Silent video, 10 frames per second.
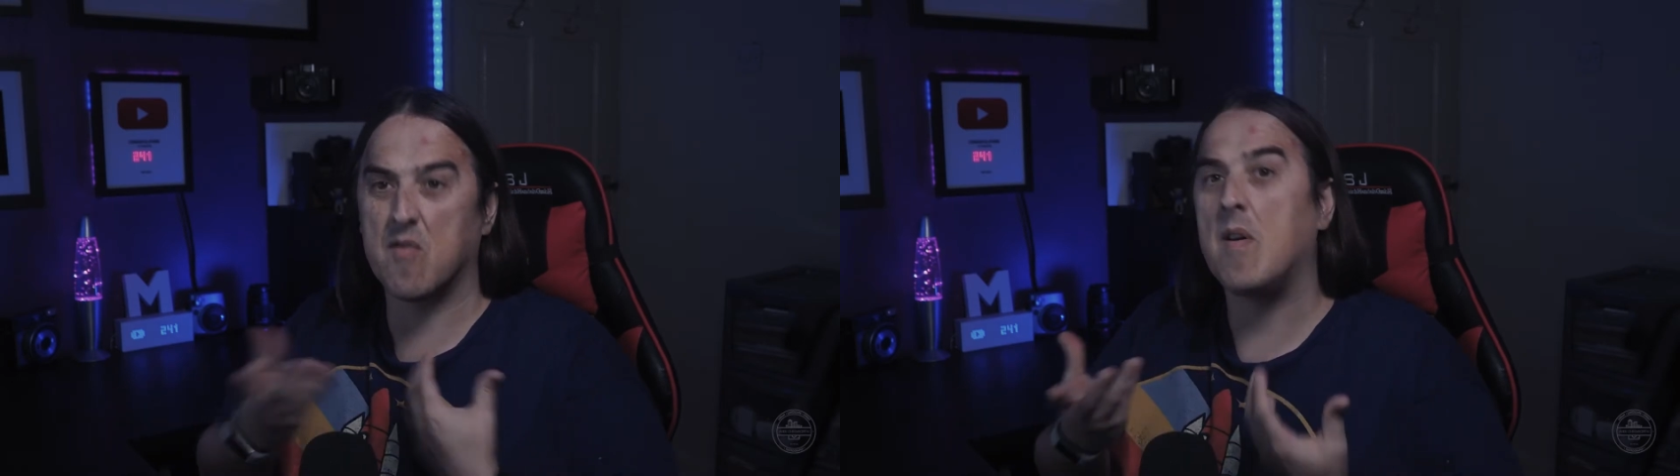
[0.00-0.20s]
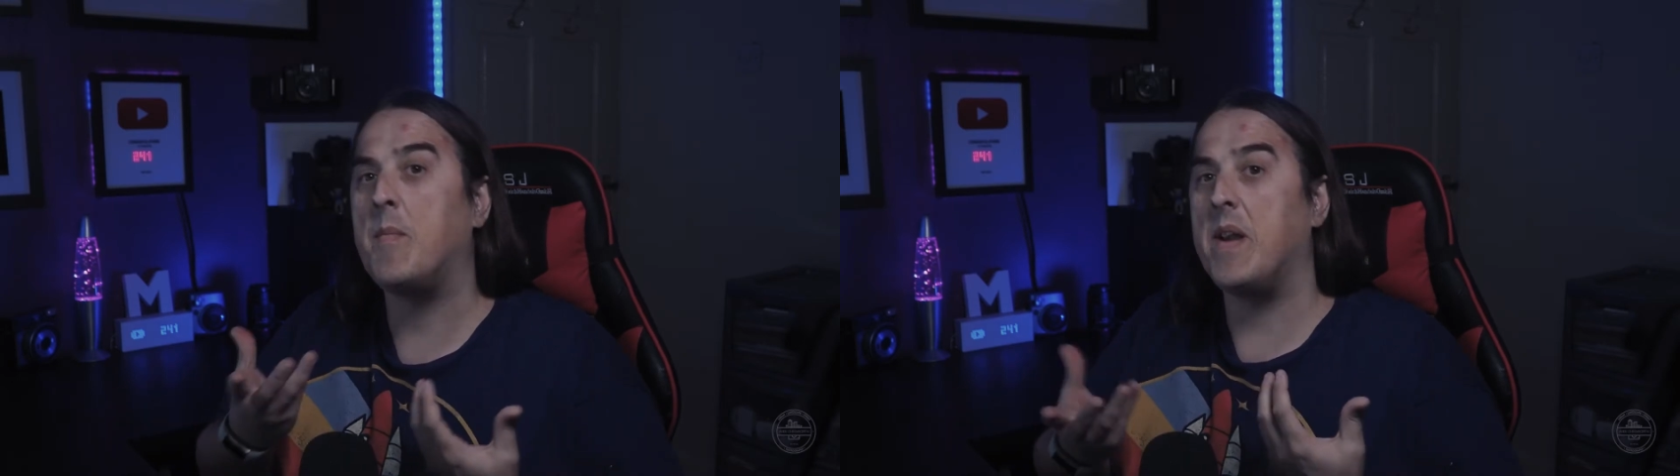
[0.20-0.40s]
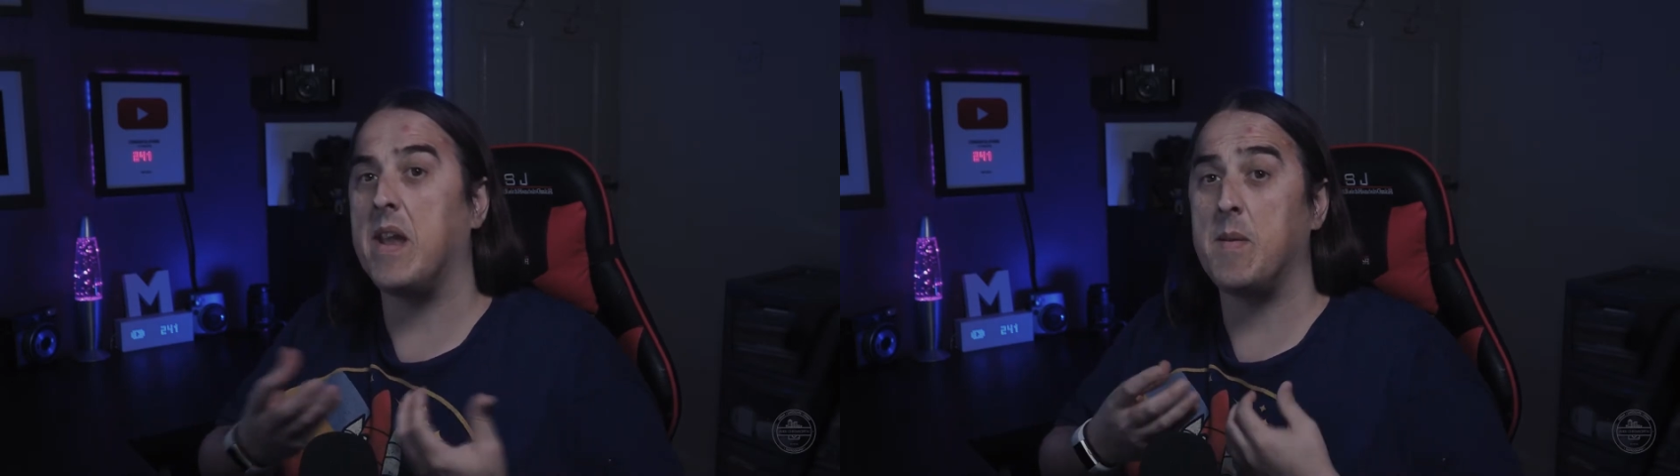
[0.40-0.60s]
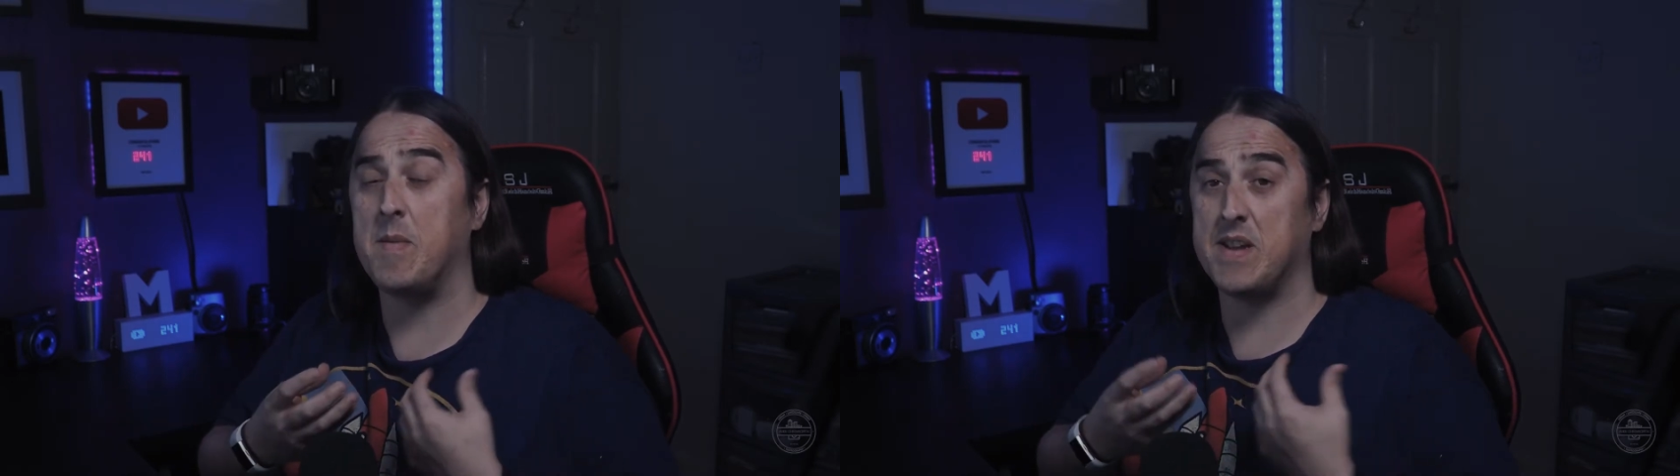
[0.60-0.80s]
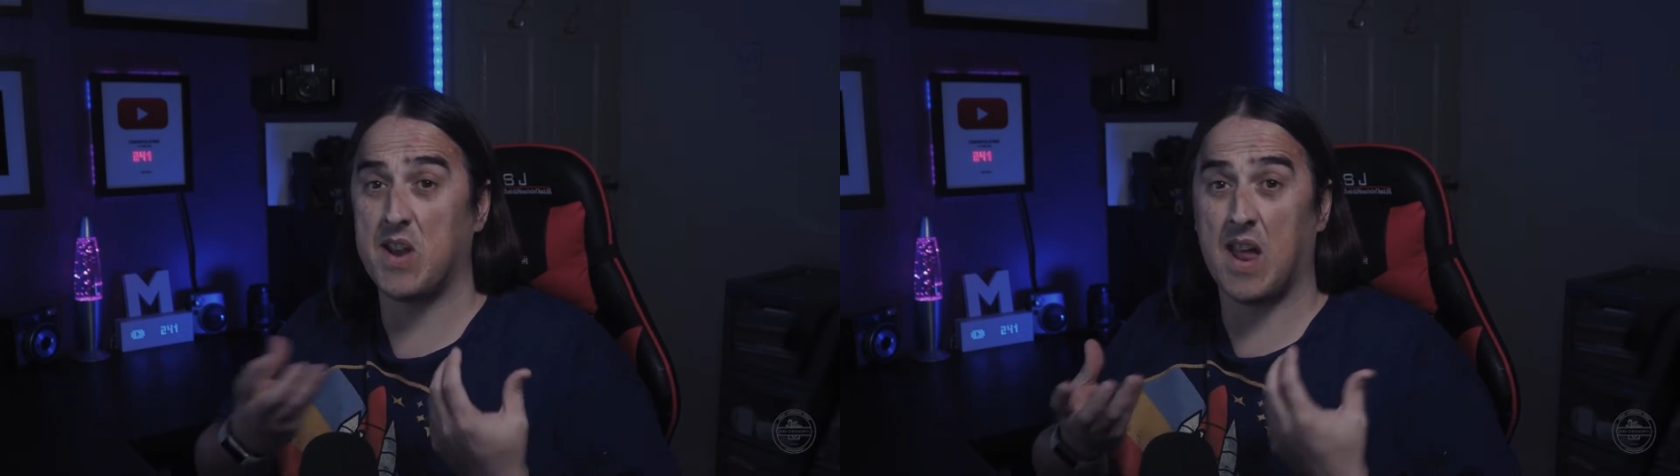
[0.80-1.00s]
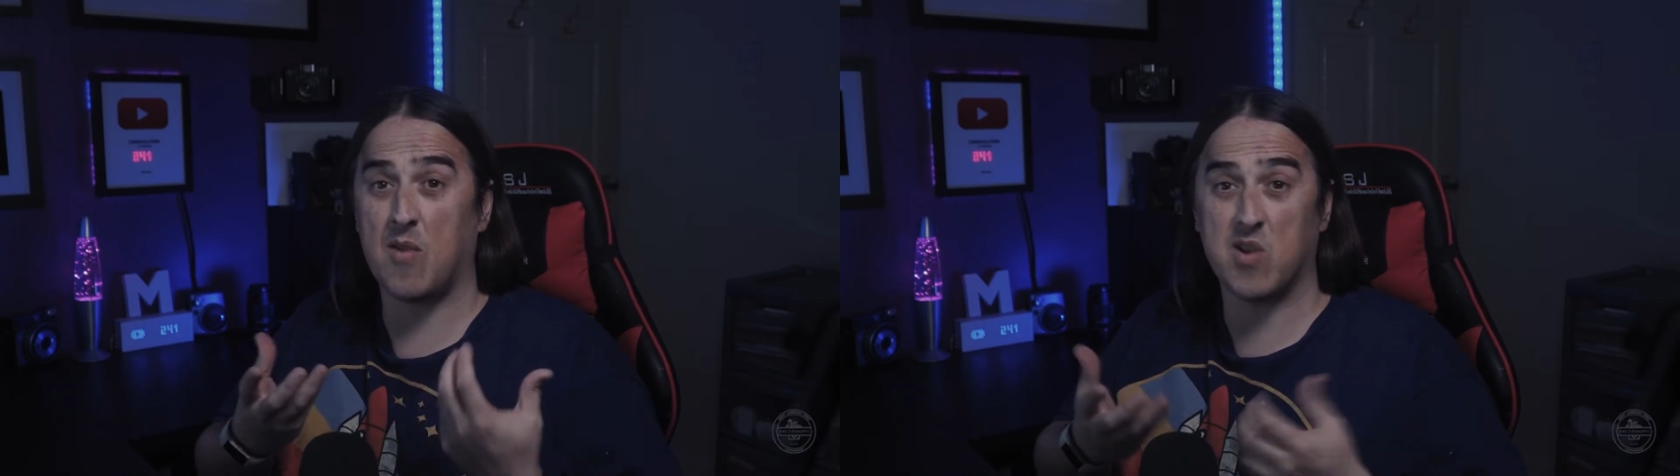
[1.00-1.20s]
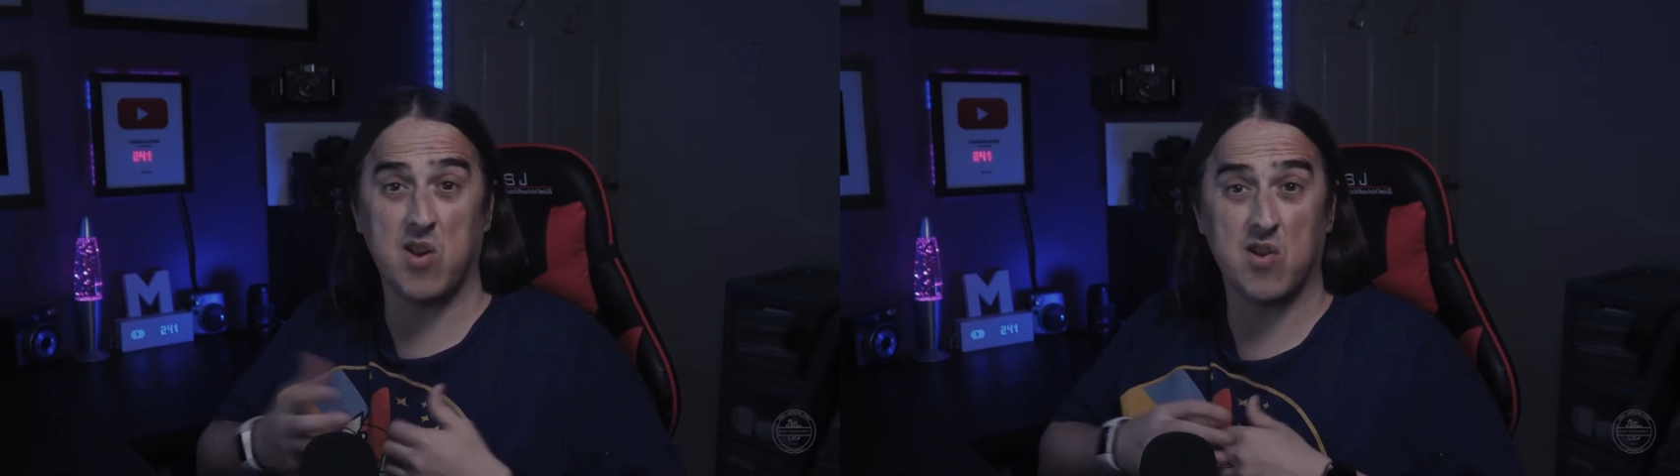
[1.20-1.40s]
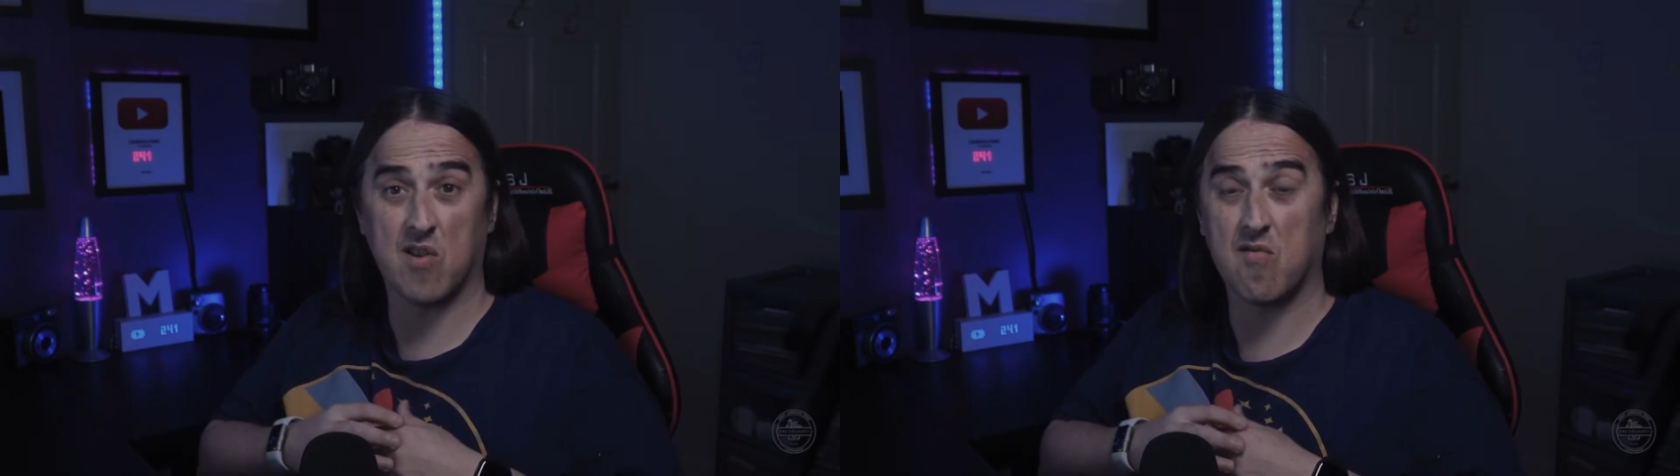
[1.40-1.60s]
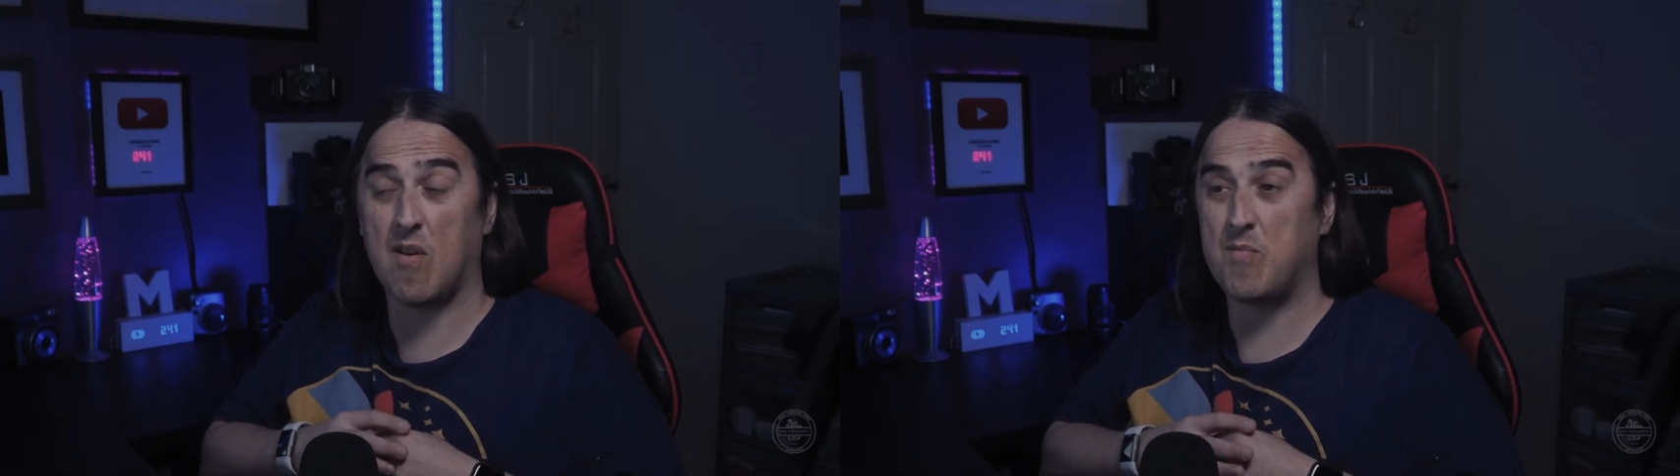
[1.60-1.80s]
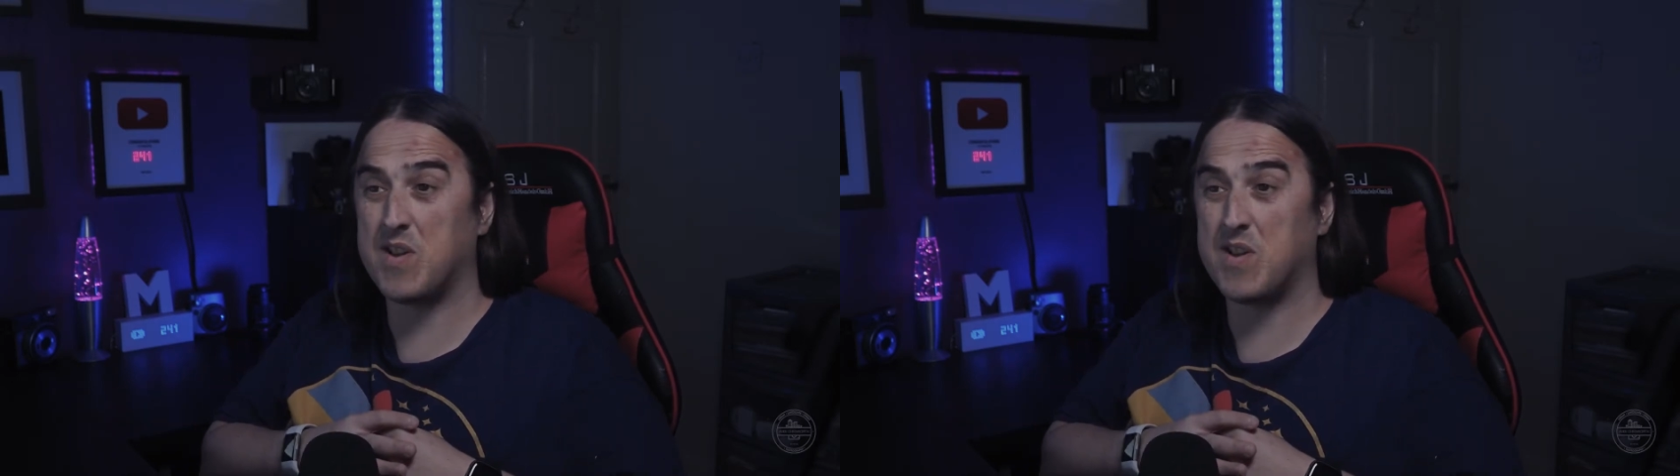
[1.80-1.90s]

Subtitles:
crop an image and how to use the crop